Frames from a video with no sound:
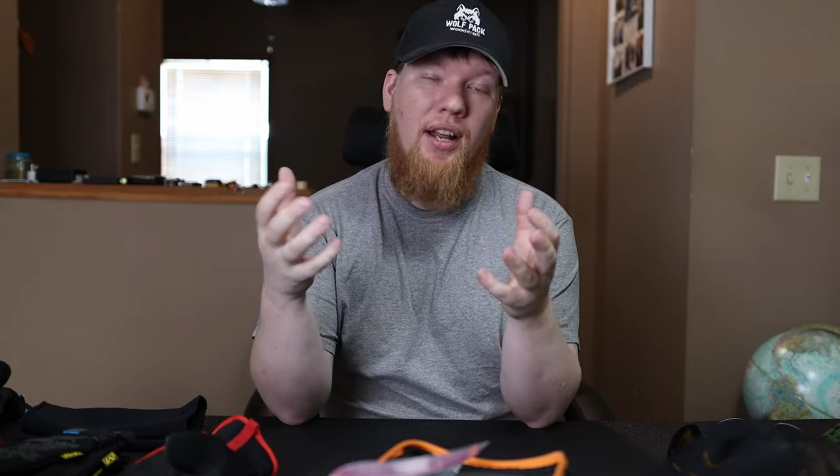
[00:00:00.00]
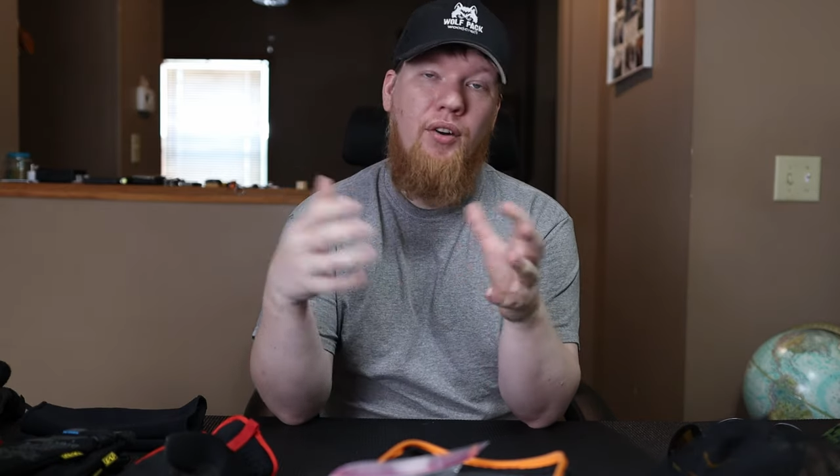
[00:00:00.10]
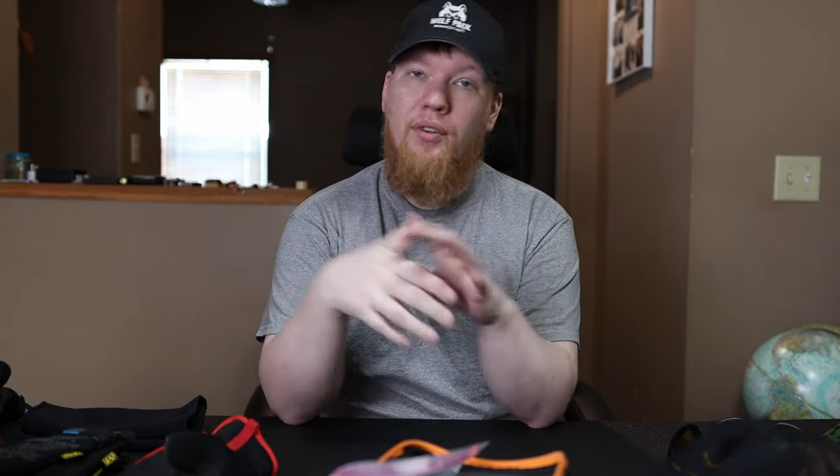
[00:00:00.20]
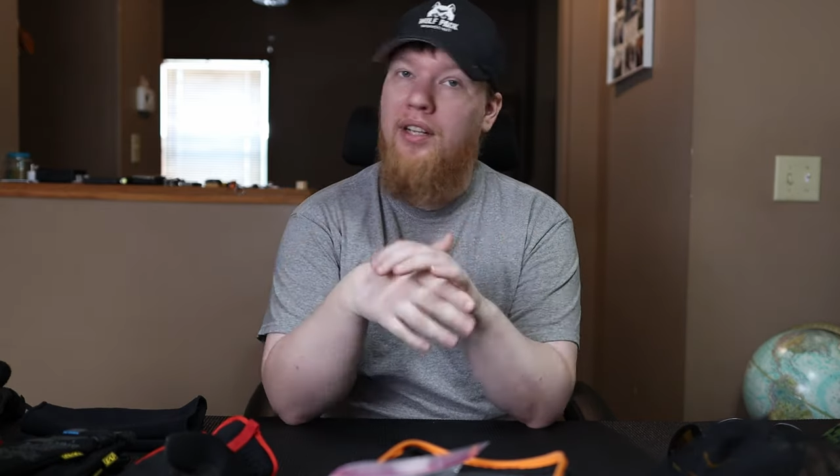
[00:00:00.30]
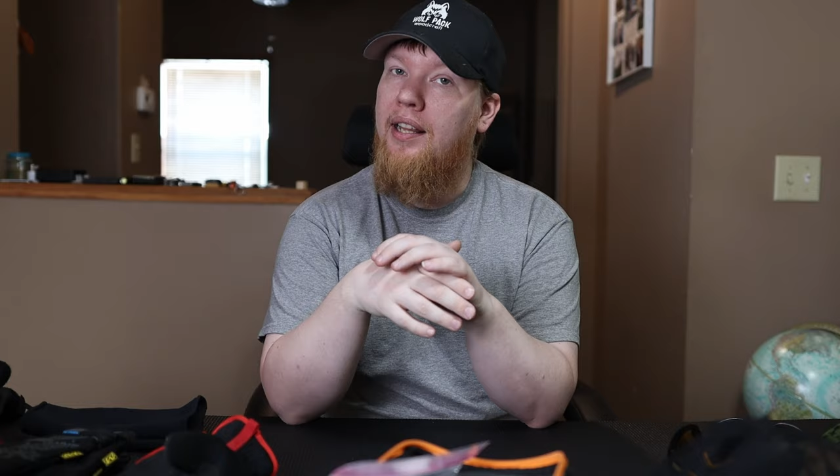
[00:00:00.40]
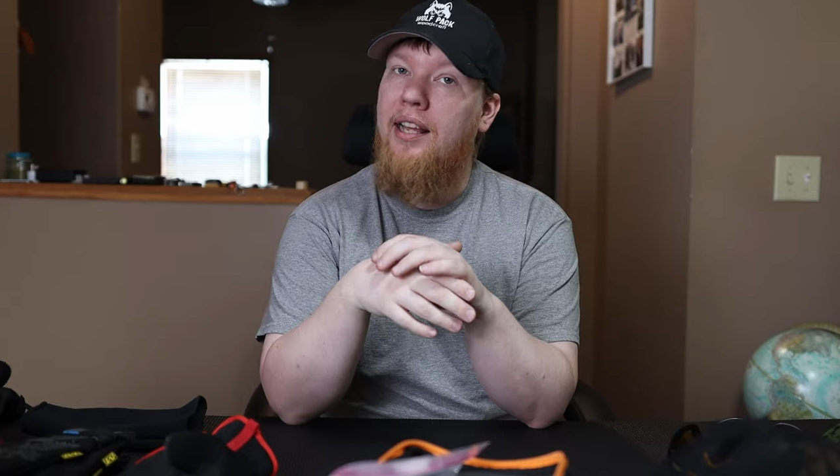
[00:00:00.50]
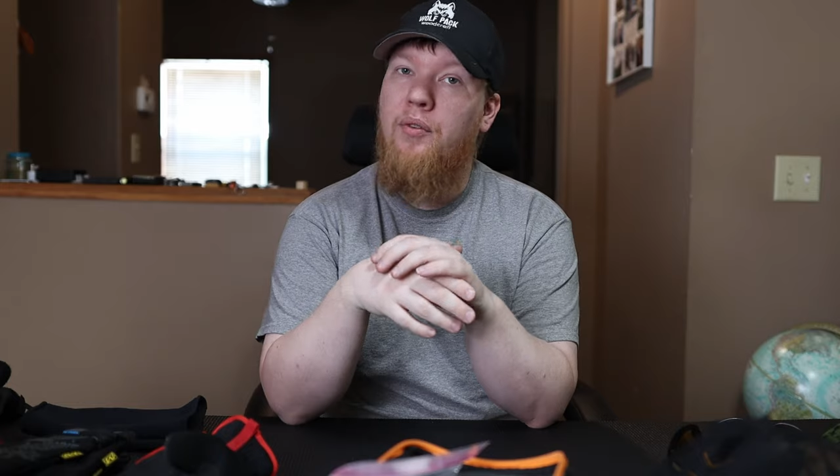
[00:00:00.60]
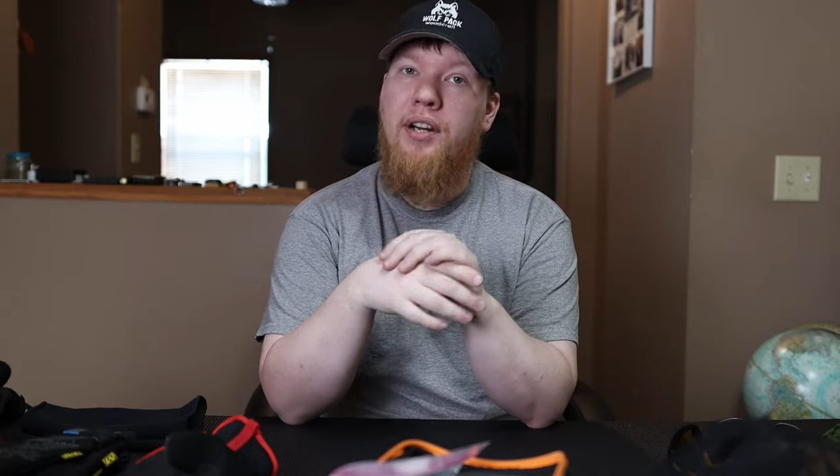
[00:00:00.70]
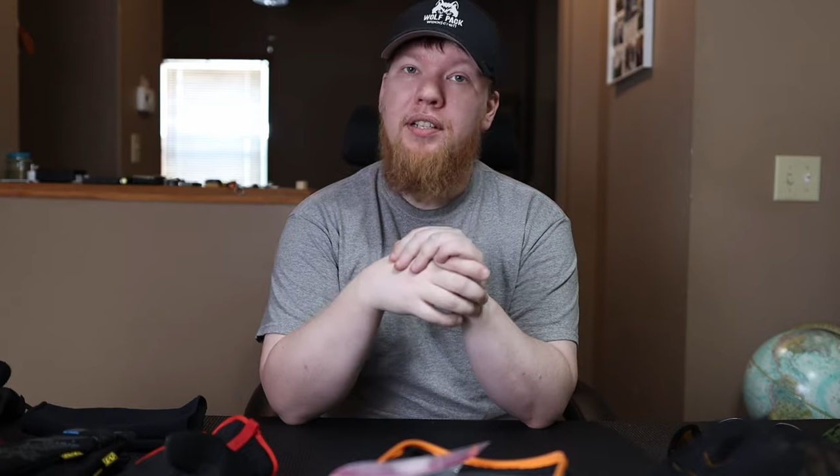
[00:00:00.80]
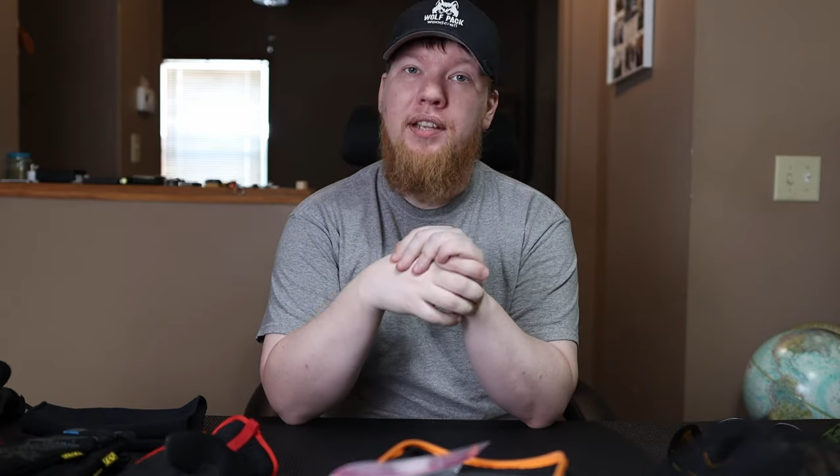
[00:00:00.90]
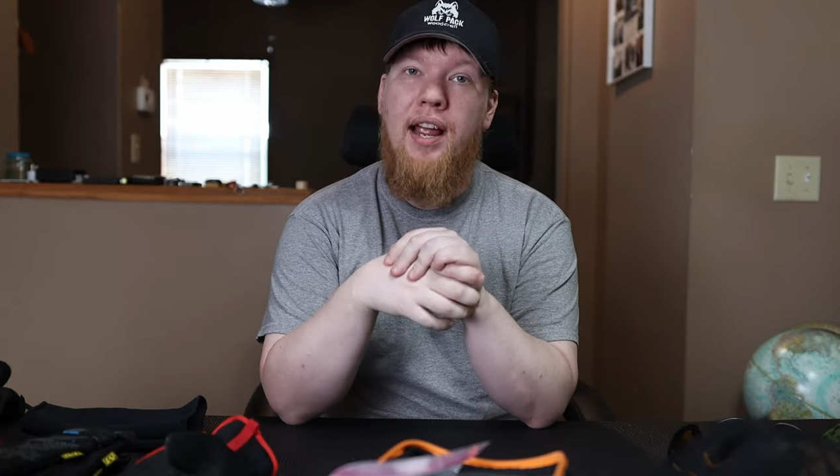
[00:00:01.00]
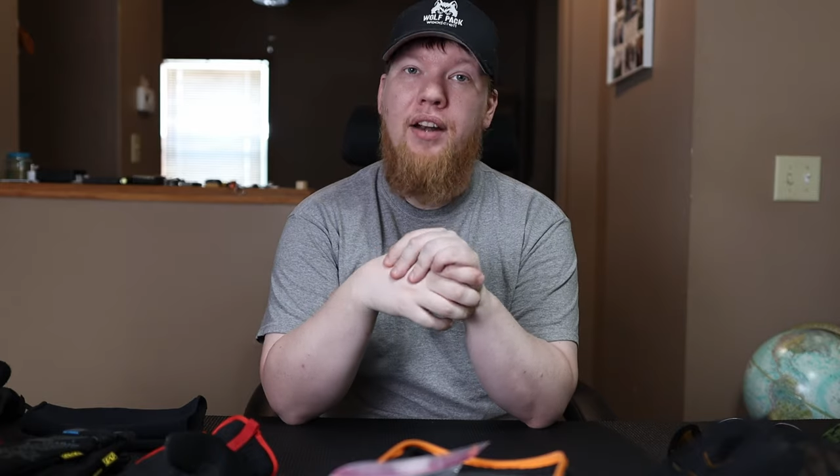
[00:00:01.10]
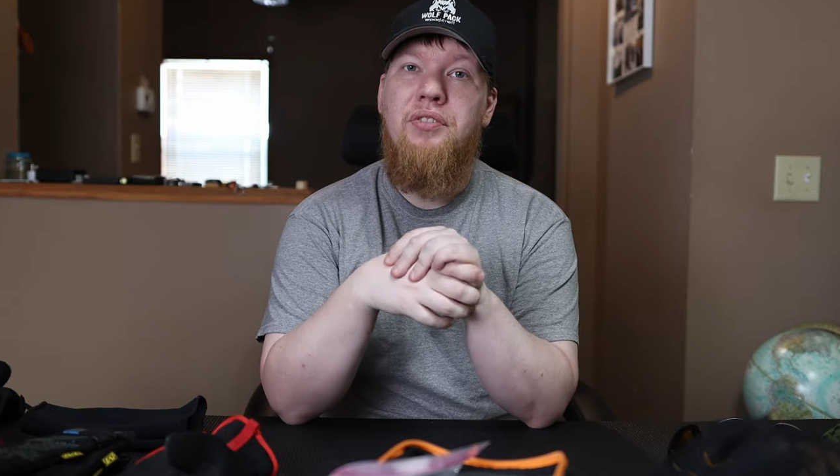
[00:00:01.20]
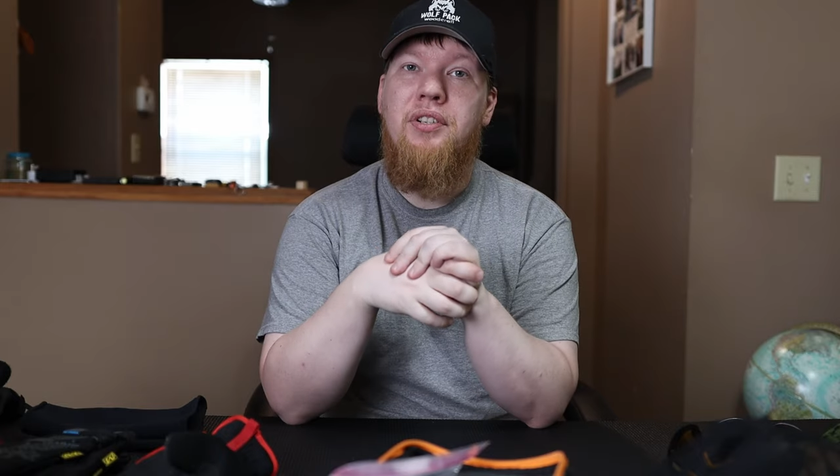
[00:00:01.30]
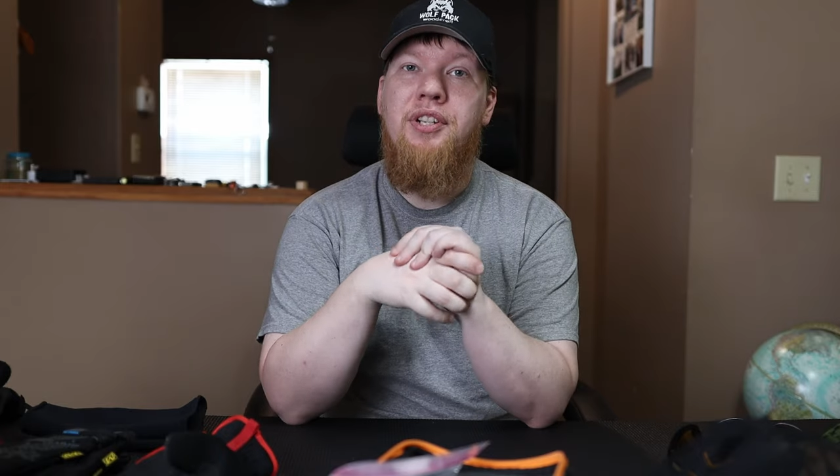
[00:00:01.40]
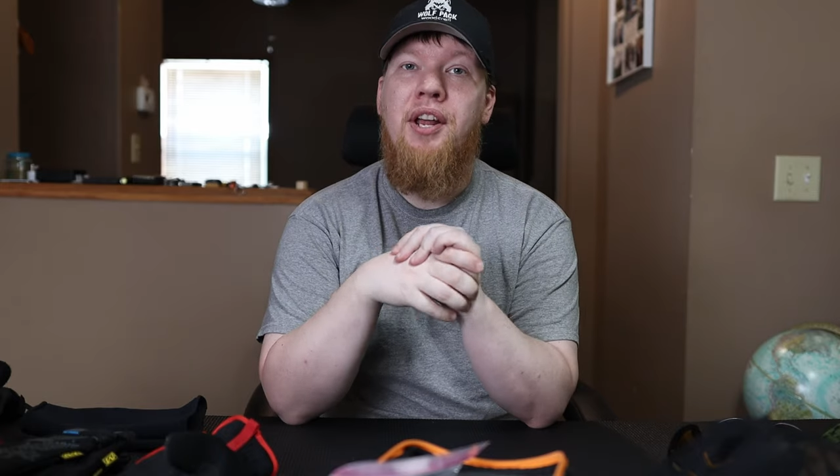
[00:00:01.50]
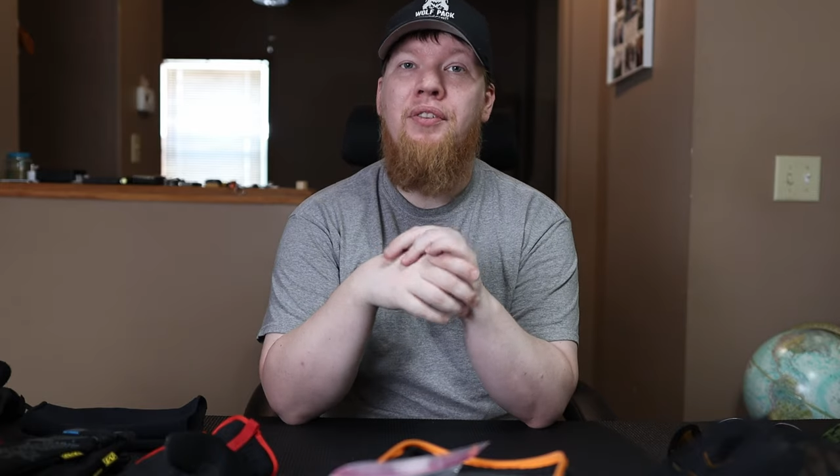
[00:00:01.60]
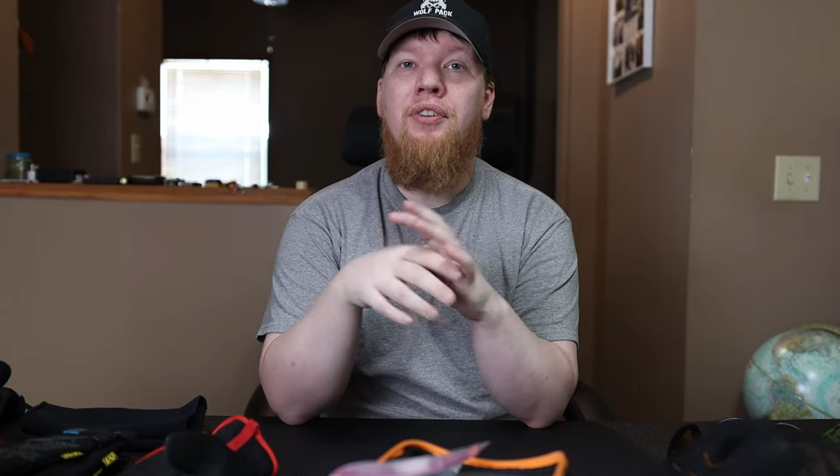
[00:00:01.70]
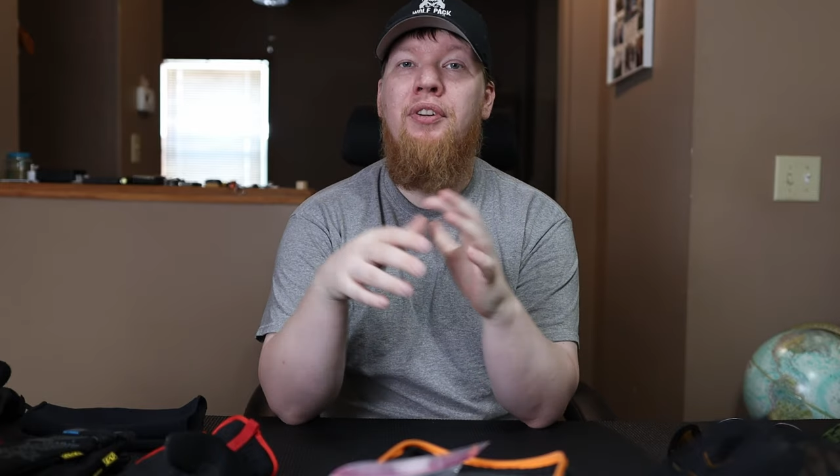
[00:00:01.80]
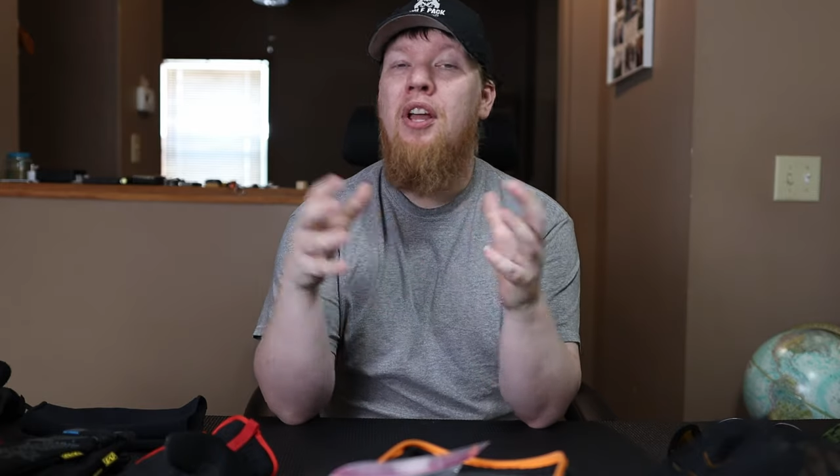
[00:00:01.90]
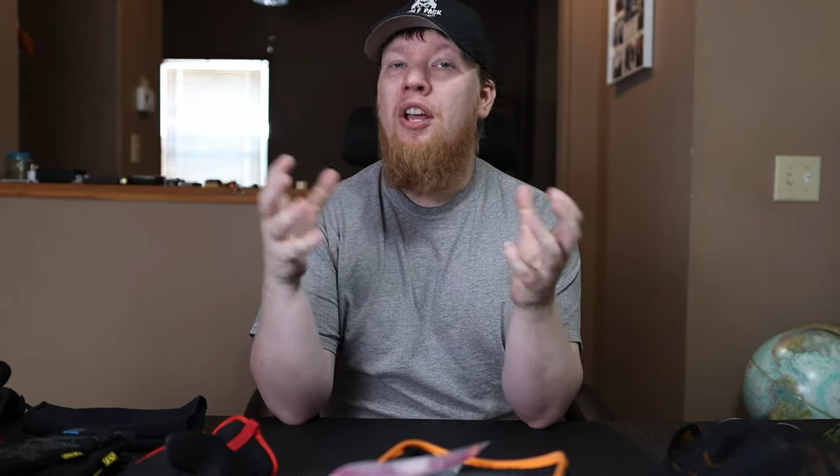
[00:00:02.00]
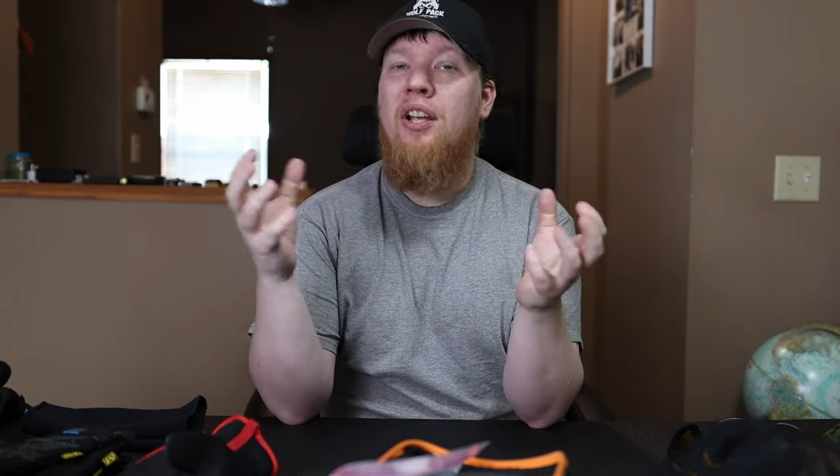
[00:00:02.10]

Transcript: I don't really like wearing sandals in general